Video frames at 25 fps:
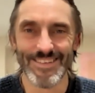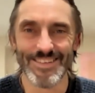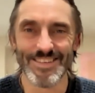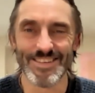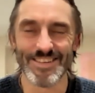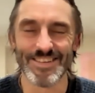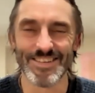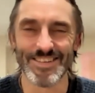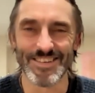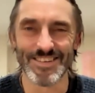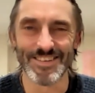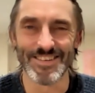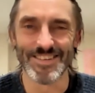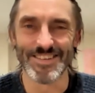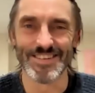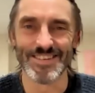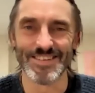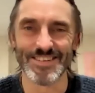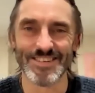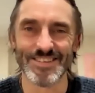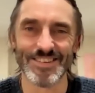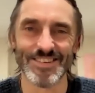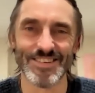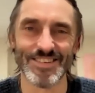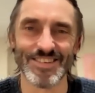
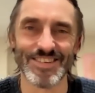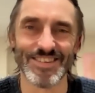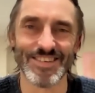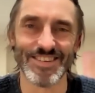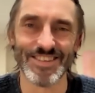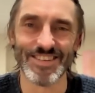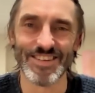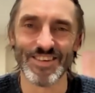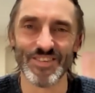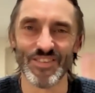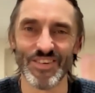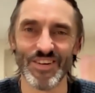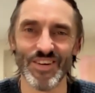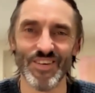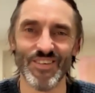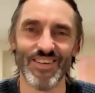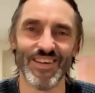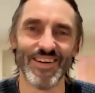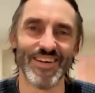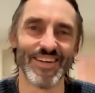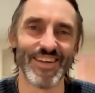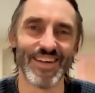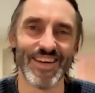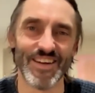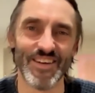think we all
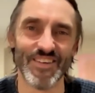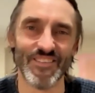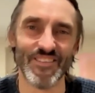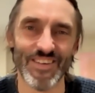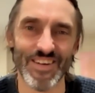like going